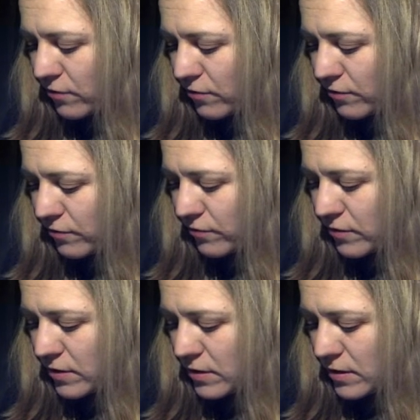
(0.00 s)
of
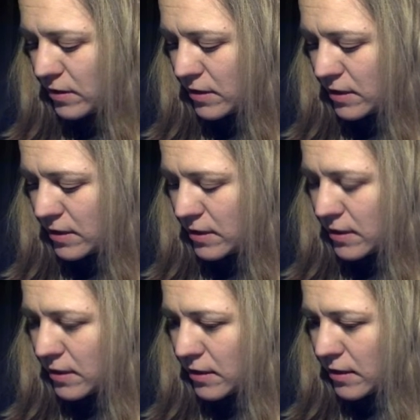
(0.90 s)

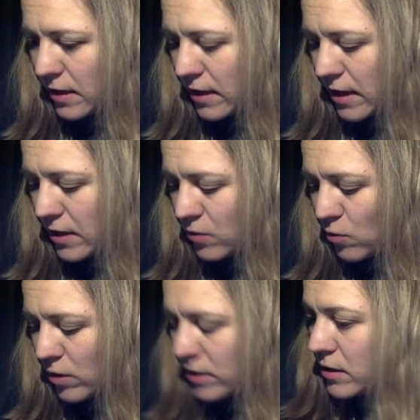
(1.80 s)

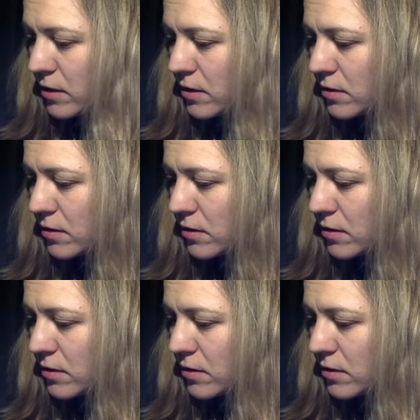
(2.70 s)
kn1